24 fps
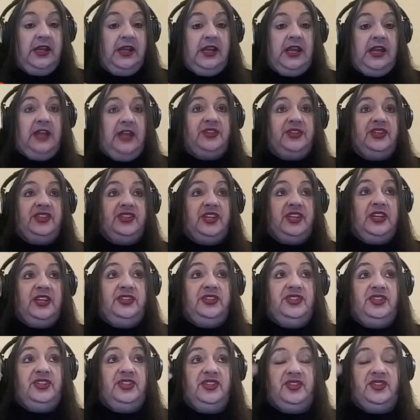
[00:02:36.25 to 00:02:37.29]
And she said
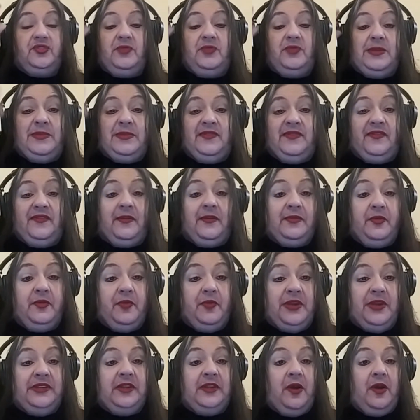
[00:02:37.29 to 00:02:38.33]
she's screaming from the
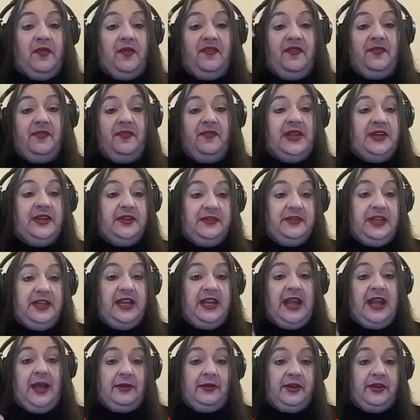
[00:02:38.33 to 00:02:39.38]
window for me to get
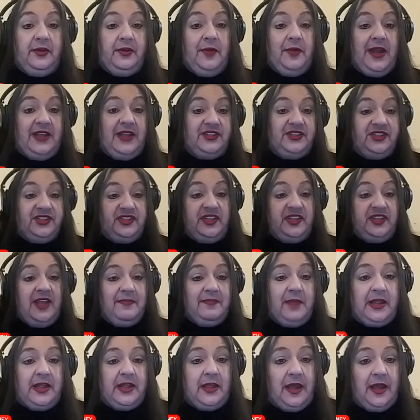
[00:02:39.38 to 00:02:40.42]
out of the way. She saved
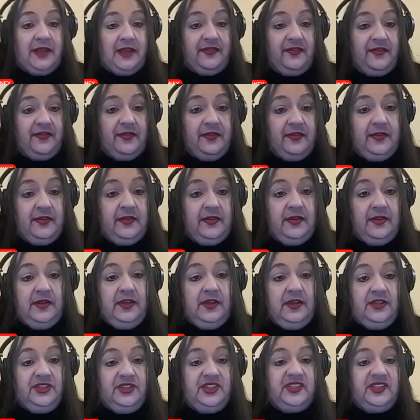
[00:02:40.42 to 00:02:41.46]
my life.
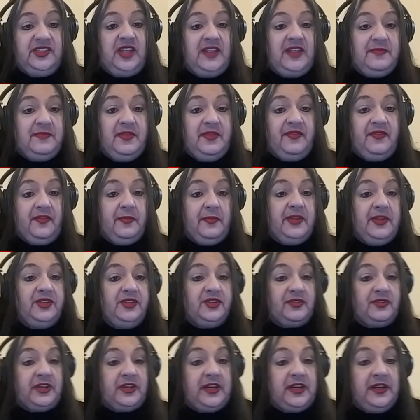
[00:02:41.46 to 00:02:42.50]
She saved me from
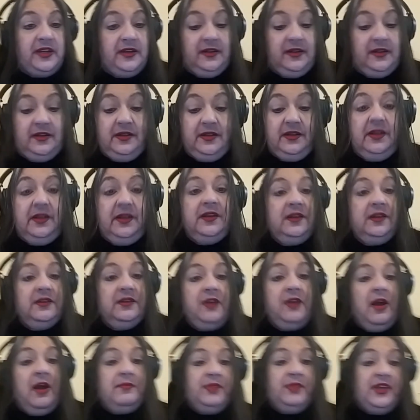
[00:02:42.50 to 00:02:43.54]
injury.
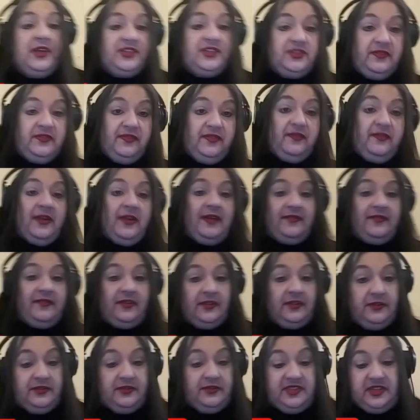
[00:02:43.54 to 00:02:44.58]
God bless you forever,
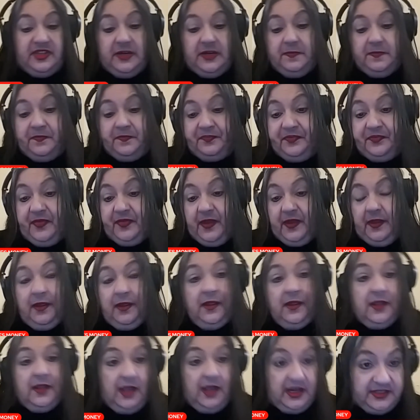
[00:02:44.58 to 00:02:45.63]
Lucy.
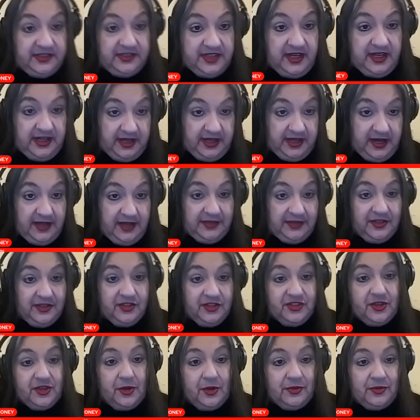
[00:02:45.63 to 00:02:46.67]
I dedicate this
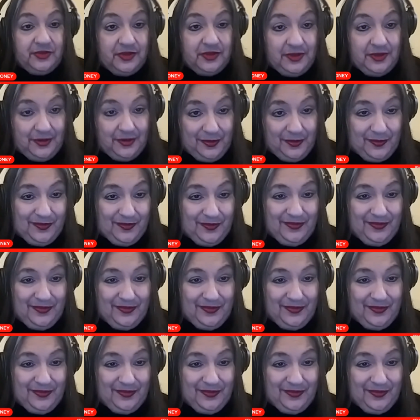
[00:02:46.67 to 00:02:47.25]
show to you.